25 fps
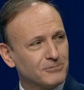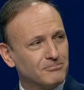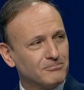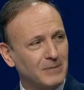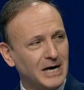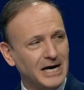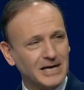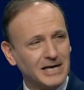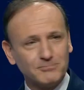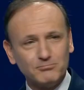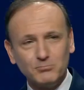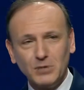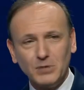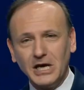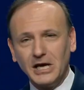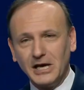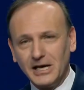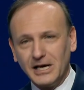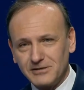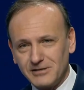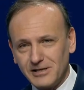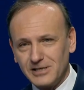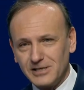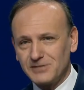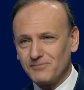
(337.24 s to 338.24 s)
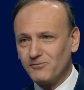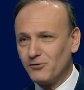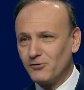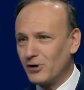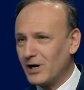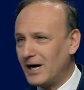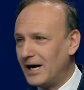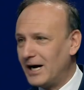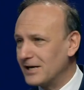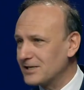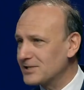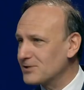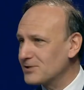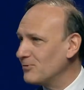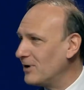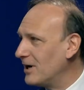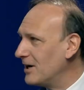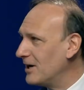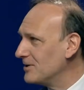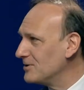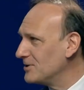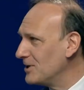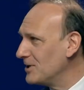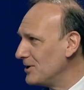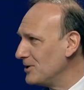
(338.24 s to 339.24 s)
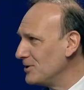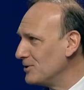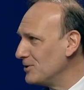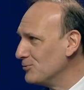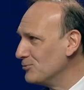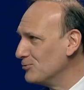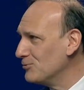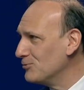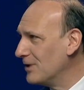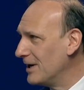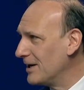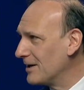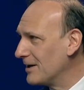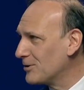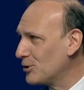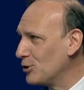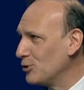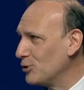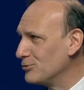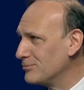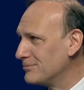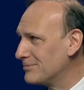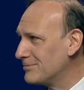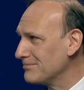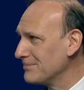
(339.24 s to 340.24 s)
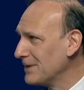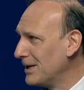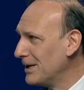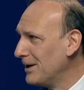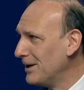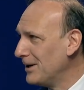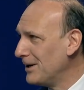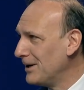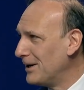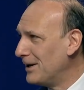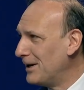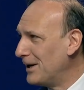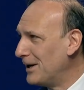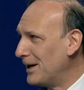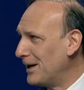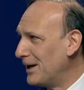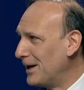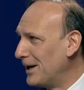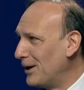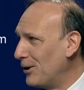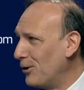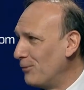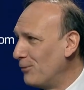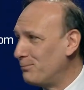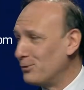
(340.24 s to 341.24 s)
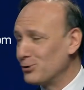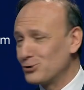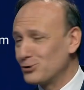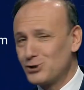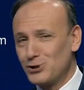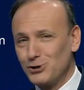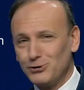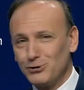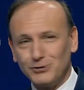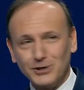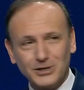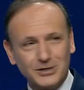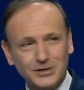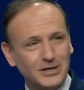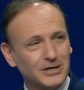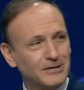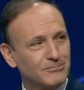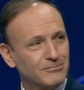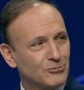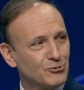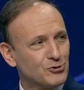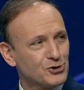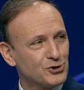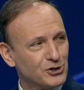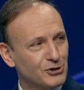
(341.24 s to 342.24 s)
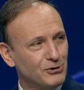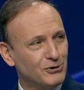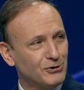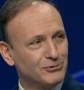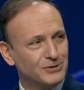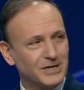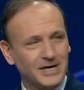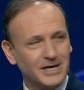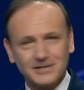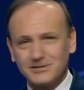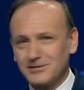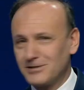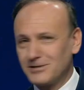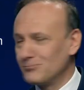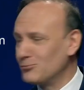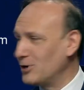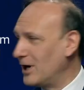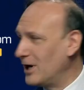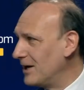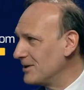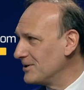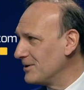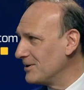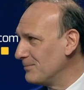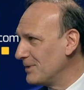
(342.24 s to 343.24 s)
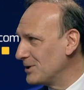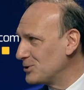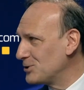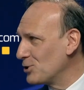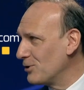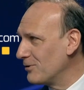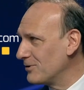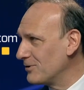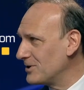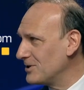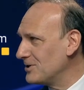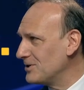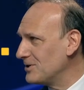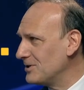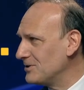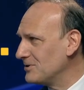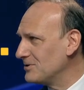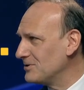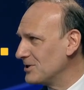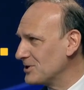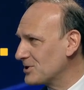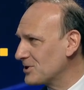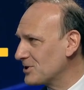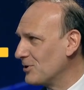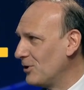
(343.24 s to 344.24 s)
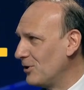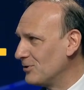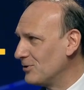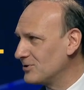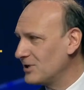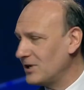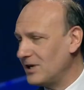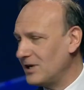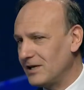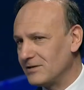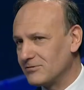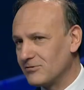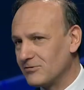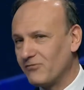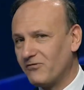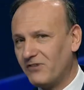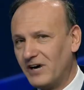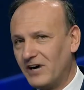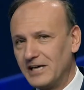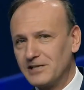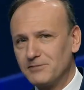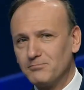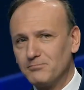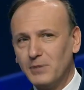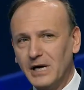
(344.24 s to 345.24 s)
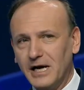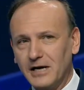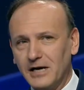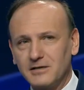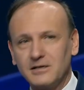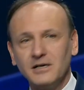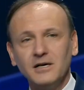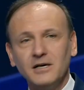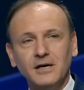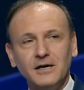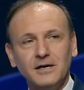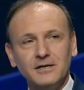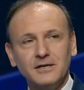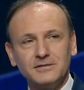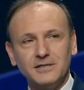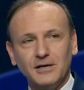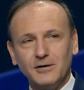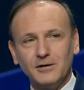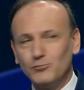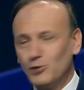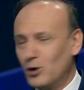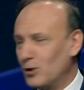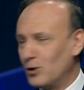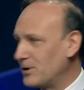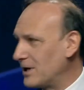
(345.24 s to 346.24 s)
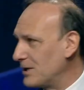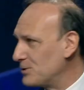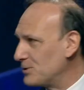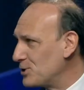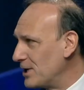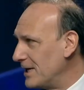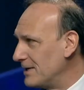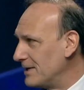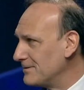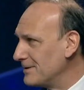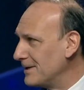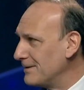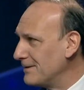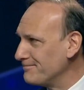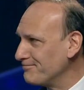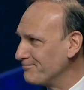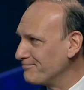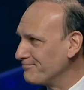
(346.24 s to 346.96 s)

might be, at least for us who are in the EU, a good opportunity to show that we are the majority in this continent to fight back the woke agenda.